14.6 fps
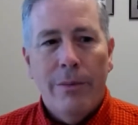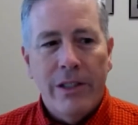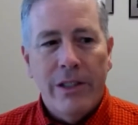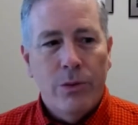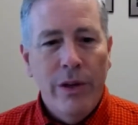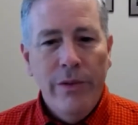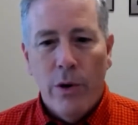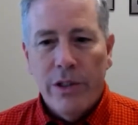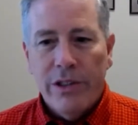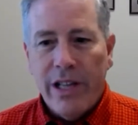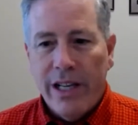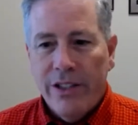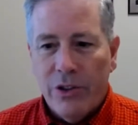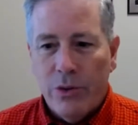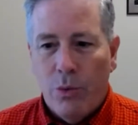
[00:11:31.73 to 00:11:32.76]
because we've always
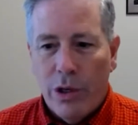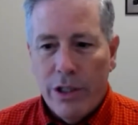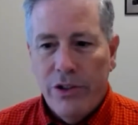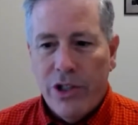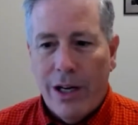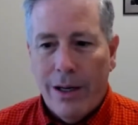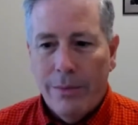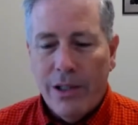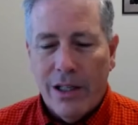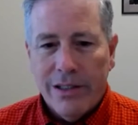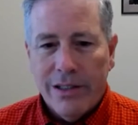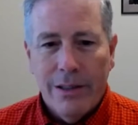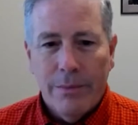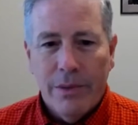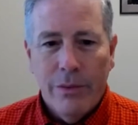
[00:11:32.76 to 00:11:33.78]
had just one job
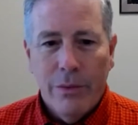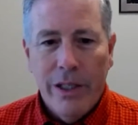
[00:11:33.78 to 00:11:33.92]
cost company.